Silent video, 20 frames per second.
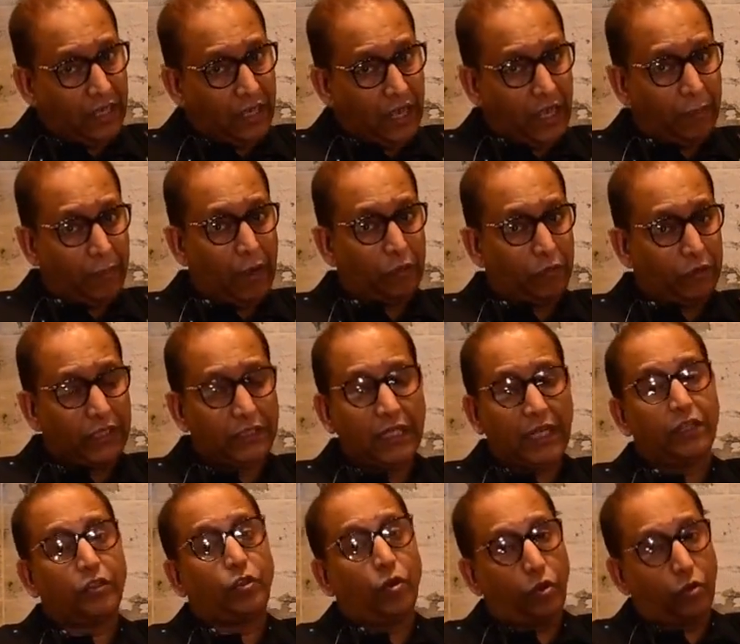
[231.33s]
about it
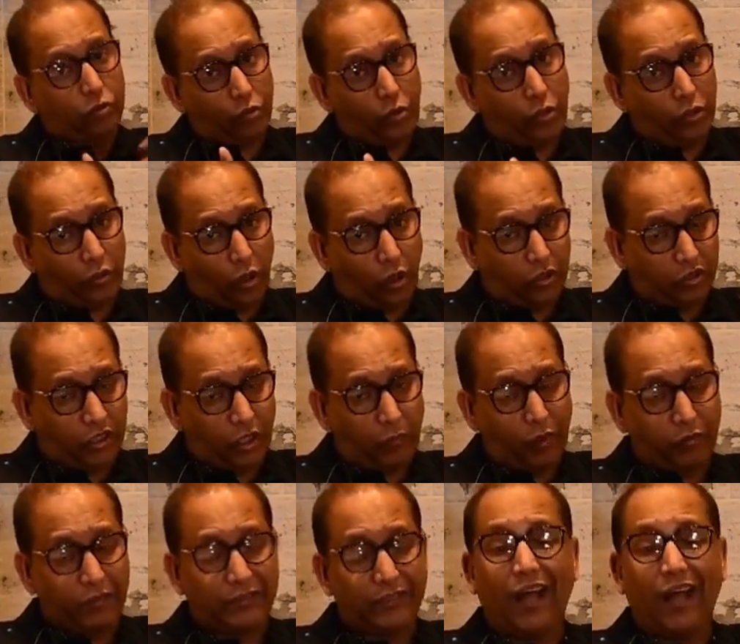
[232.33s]
and talk to your doctor about it.